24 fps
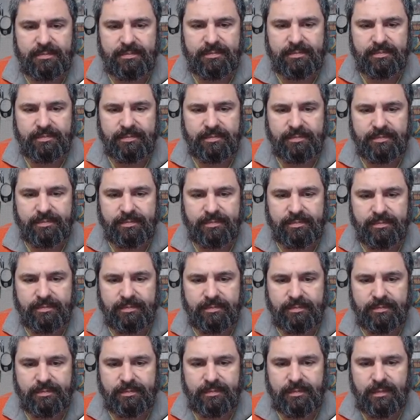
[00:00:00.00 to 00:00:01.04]

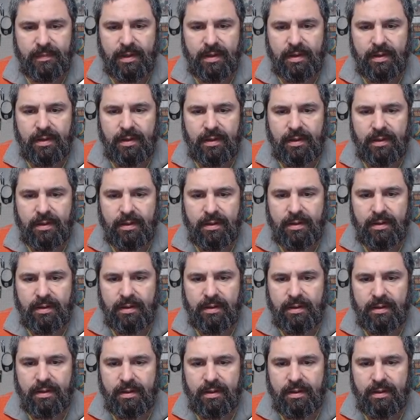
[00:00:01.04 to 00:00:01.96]
Nobody speaks.